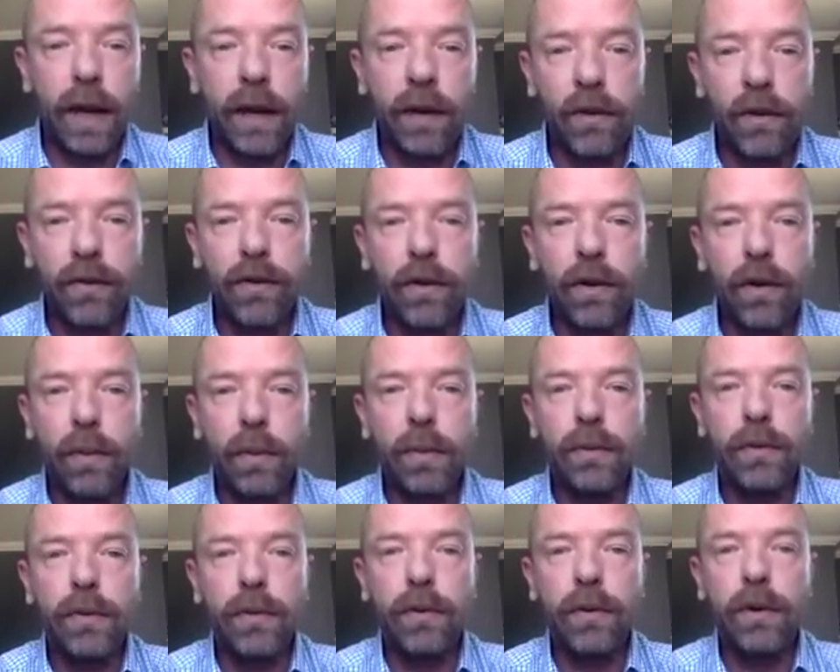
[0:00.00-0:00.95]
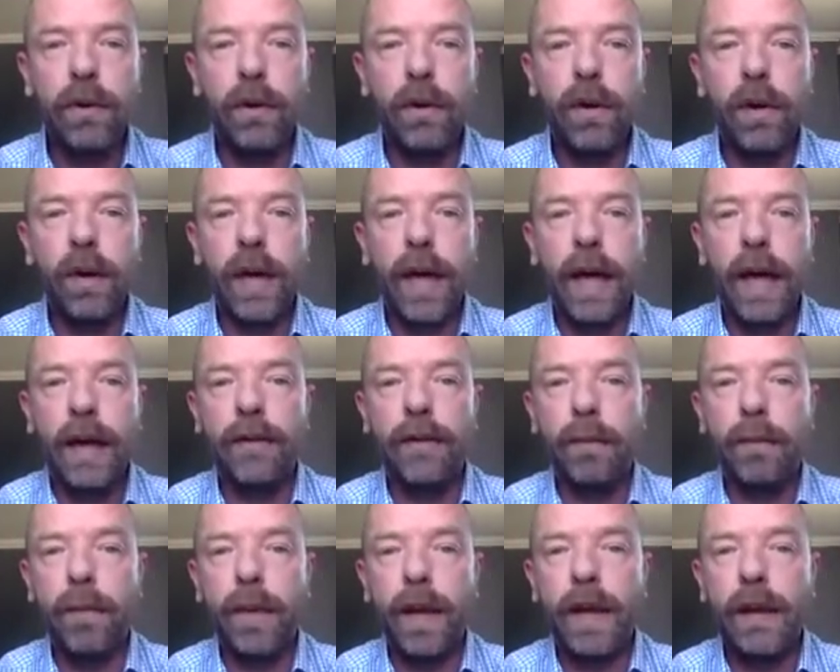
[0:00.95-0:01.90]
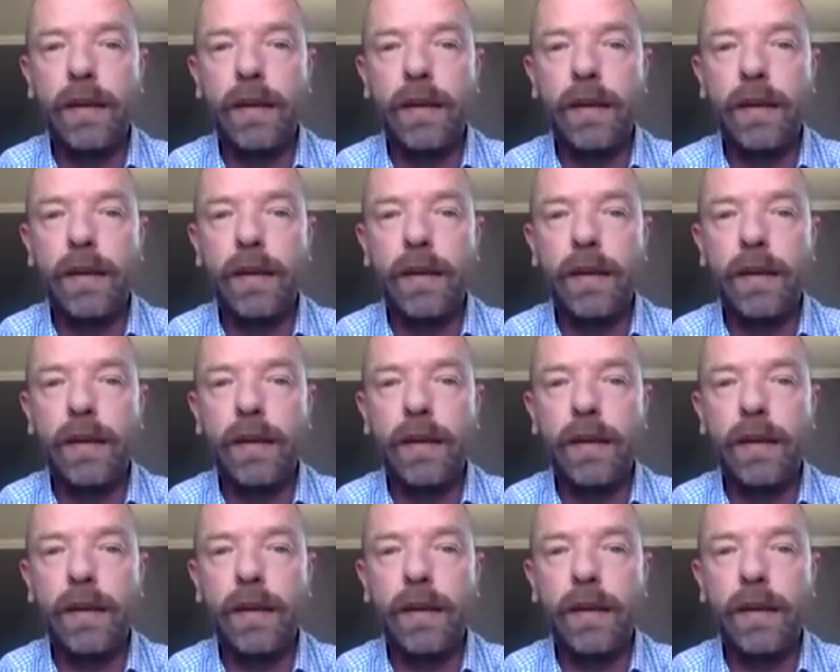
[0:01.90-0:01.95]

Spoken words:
microscope to look at